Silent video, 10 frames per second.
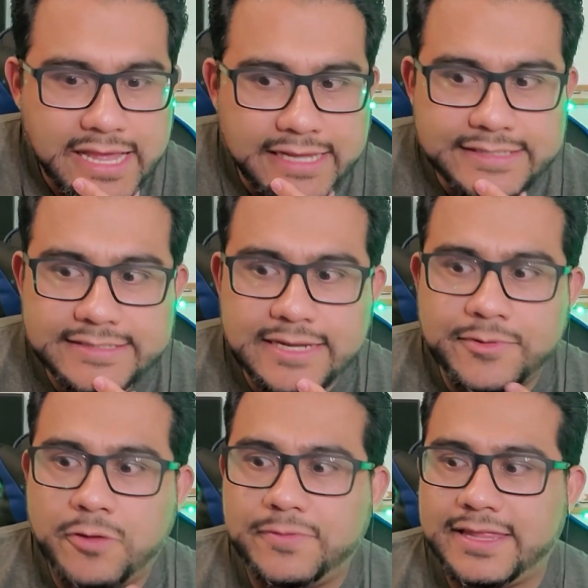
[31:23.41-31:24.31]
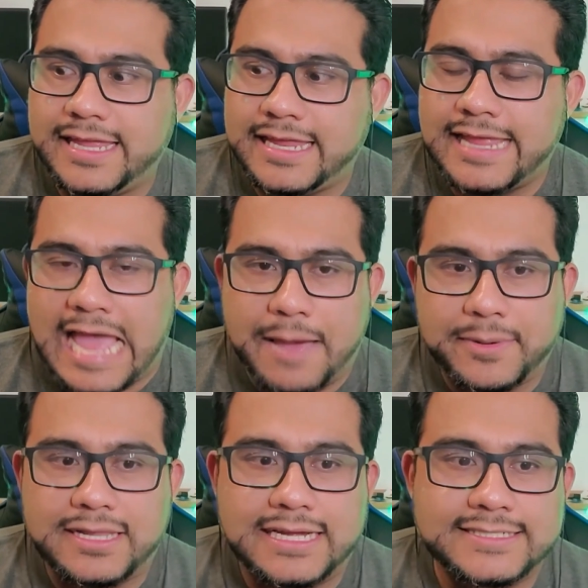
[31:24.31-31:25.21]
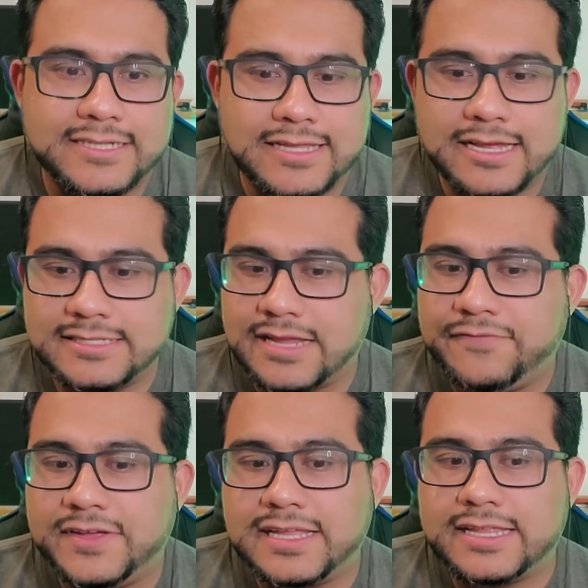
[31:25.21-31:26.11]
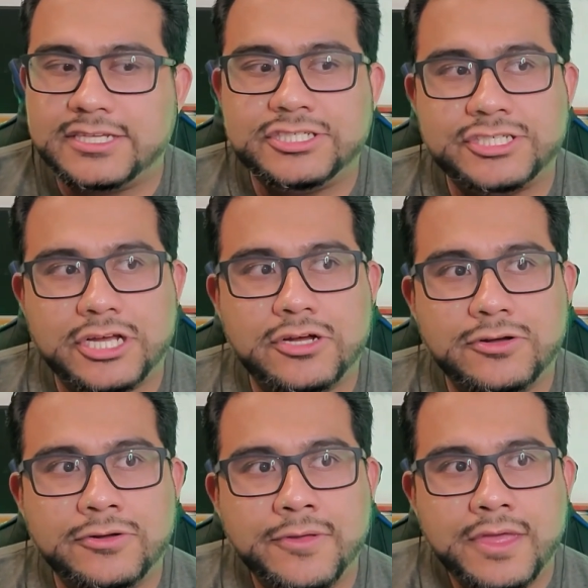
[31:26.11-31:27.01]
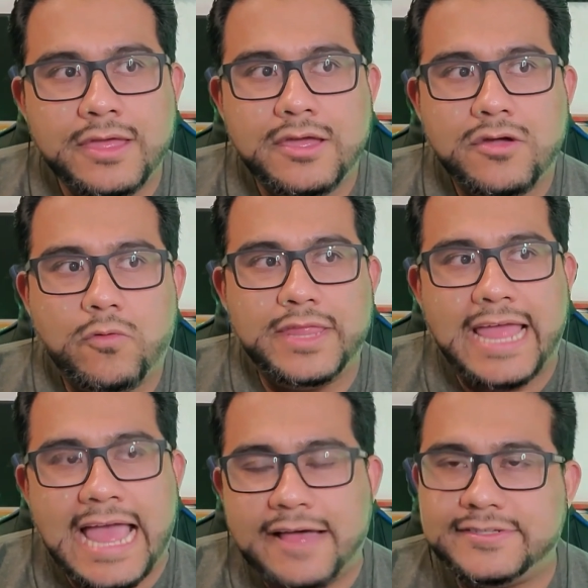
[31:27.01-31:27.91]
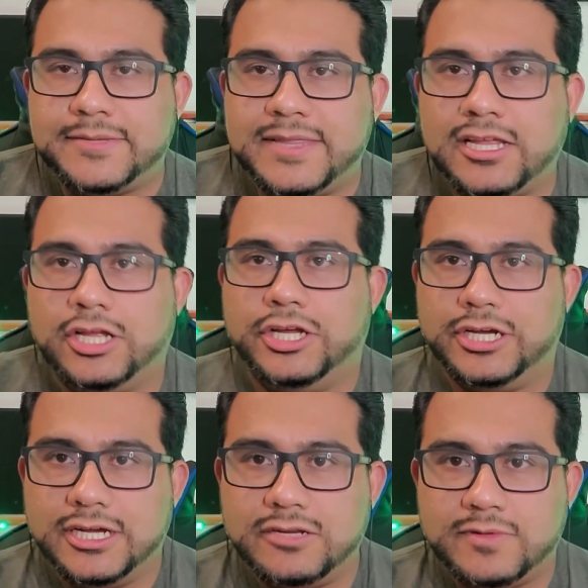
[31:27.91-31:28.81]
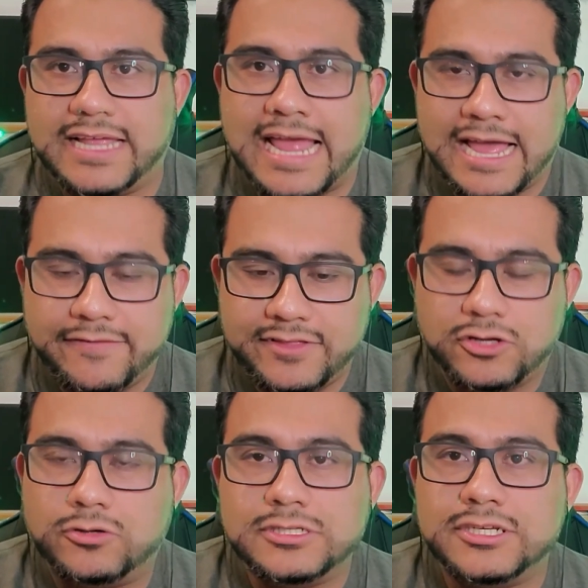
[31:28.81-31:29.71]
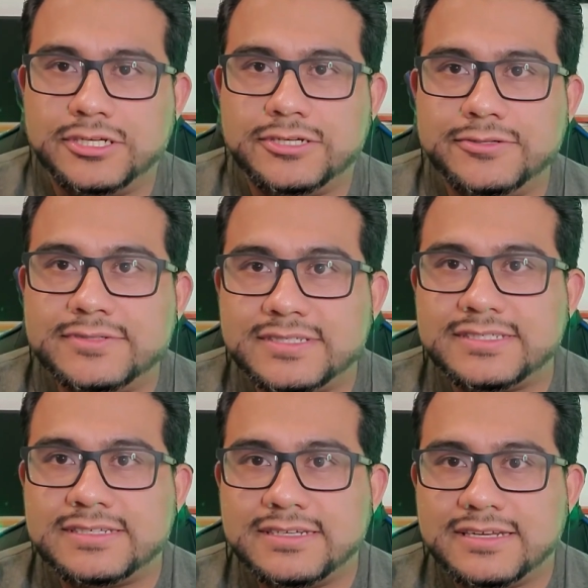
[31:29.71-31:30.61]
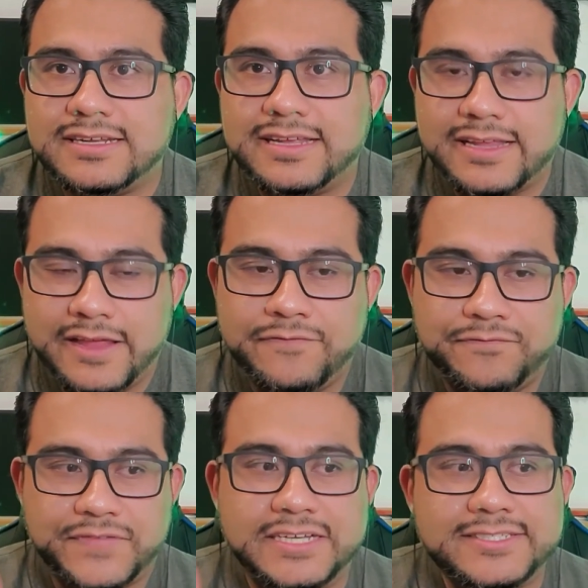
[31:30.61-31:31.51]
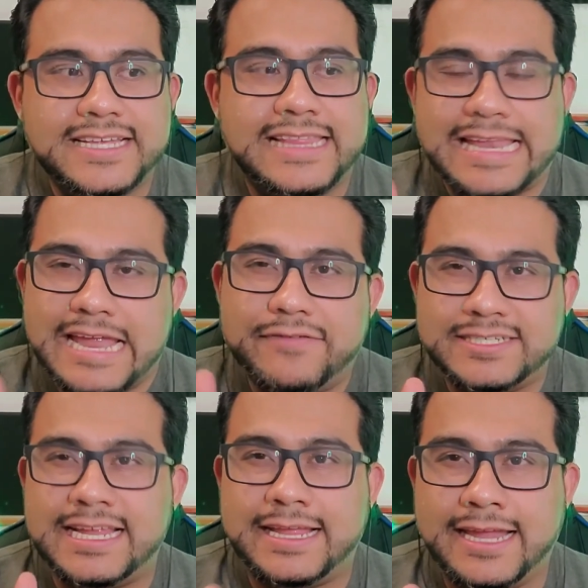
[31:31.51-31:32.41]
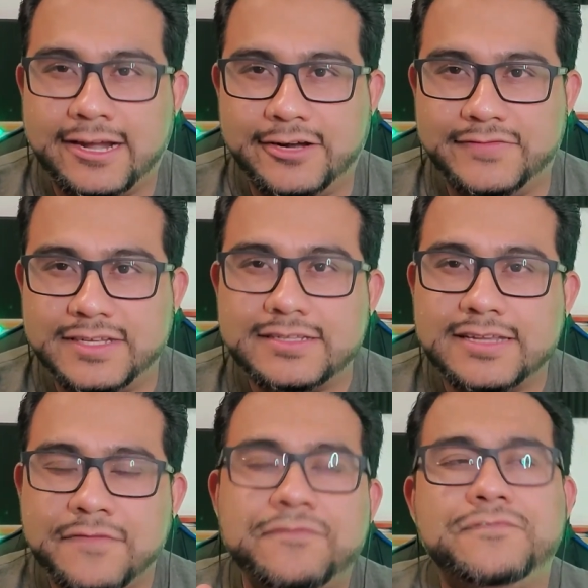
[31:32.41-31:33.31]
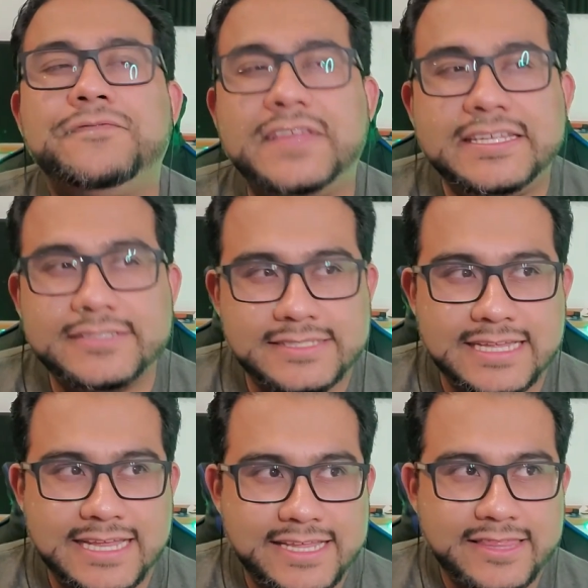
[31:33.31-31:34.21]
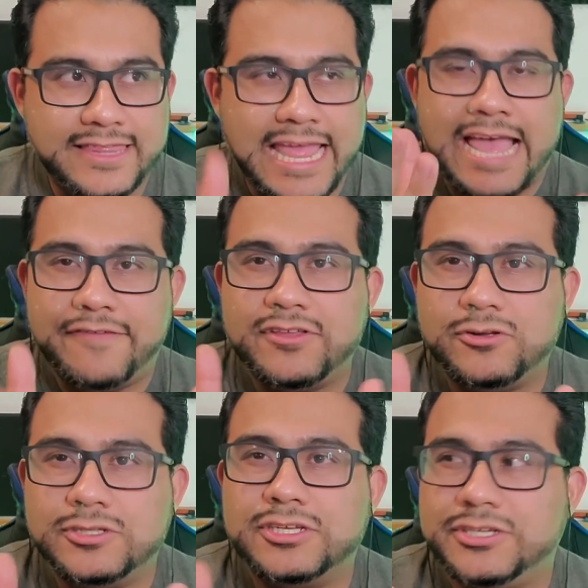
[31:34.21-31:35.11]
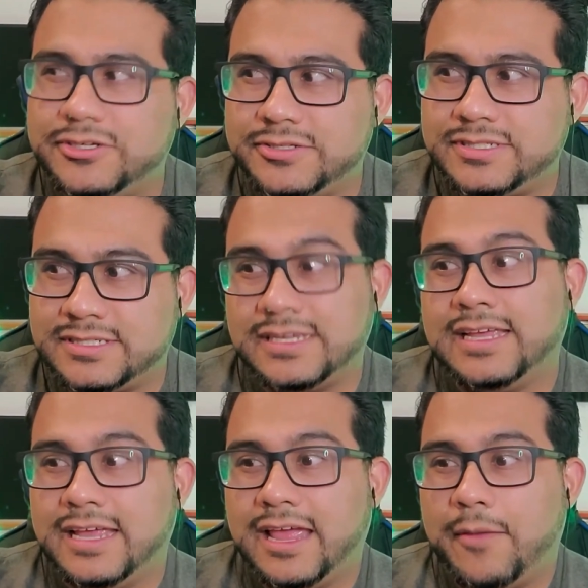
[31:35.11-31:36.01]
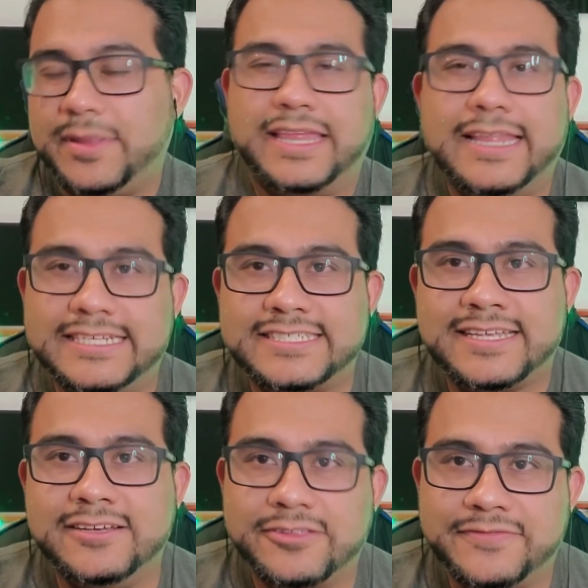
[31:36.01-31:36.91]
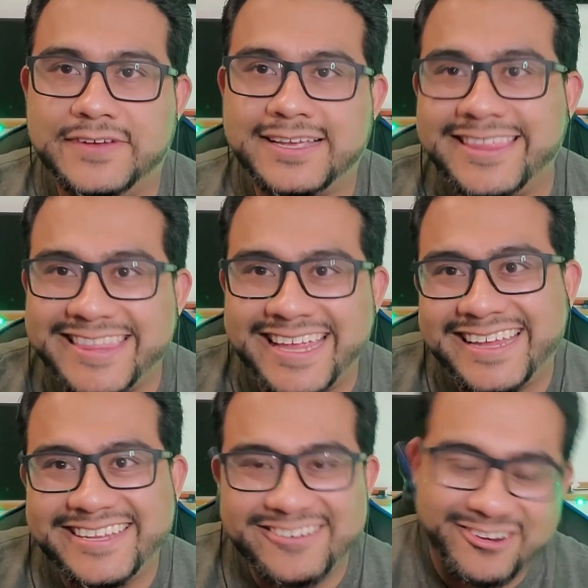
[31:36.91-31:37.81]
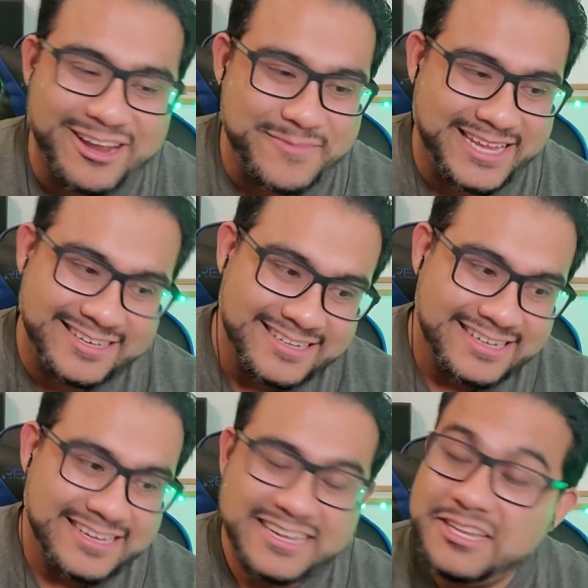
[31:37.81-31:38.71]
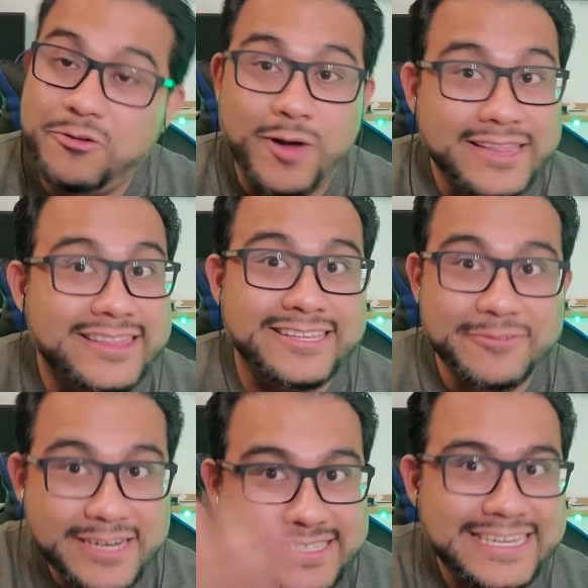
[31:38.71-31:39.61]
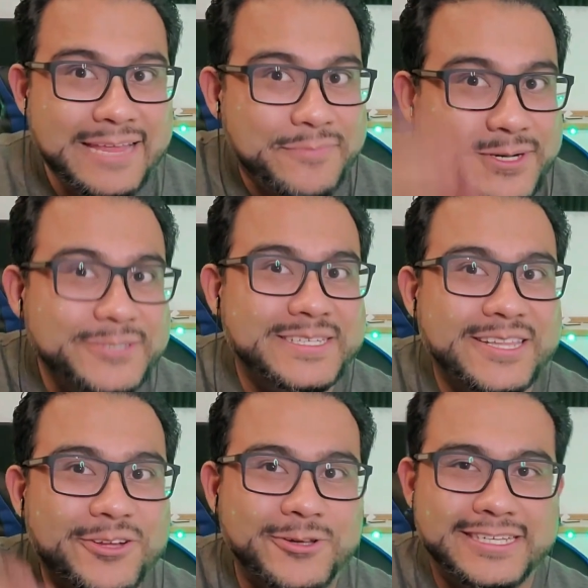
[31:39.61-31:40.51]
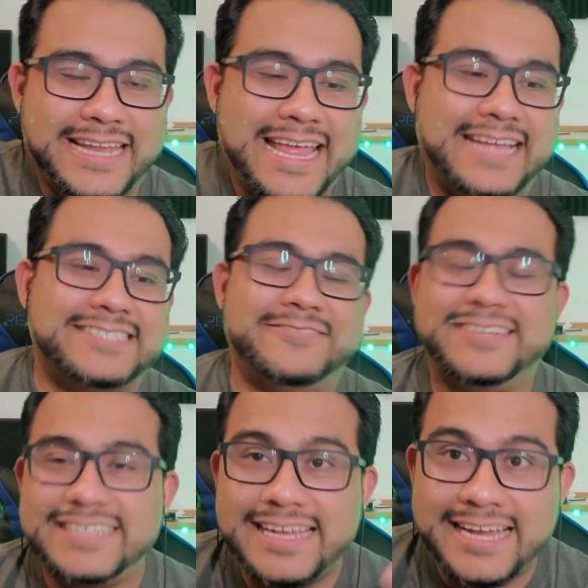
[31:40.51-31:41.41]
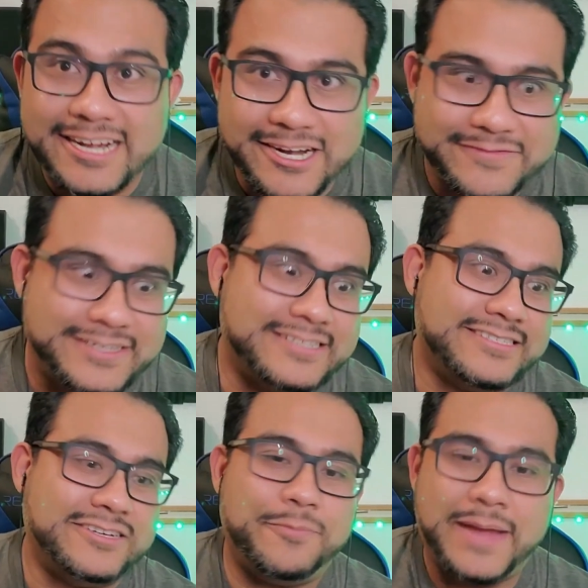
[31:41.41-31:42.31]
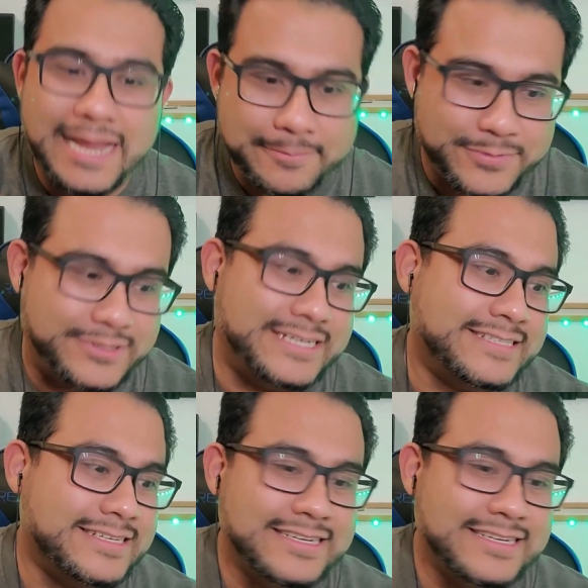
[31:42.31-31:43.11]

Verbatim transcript: and um, hopefully they can capitalize on that because I feel like this show, when they have something good, when they have the golden goose, it feels like they never take care of it. It feels like they have the golden goose, but then they just kill the fucking thing. You know what I mean? You want you want it to keep producing the golden eggs. You want to take care of it. You know, pamper it.